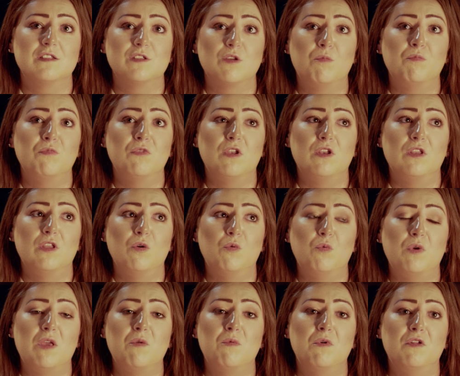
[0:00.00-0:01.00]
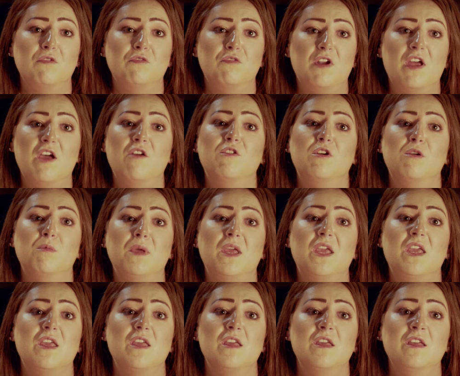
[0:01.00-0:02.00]
something that we will forever
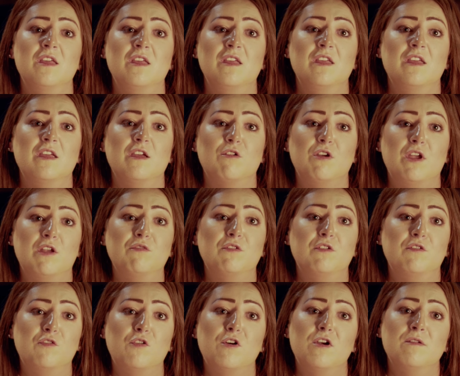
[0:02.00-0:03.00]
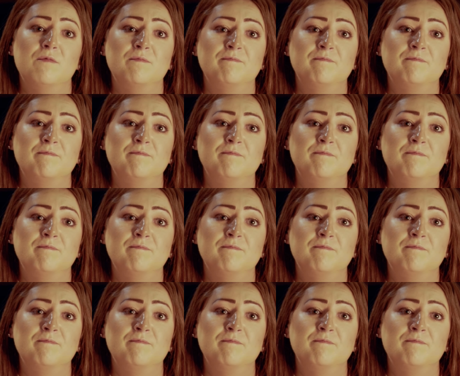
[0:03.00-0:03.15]
be grateful for.